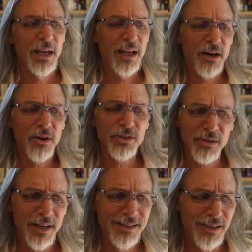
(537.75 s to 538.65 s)
And I'd also
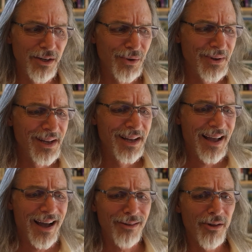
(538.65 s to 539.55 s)
like to know,
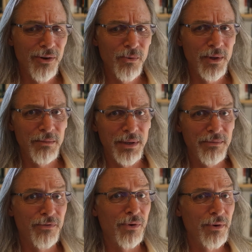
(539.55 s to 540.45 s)
how long will it be before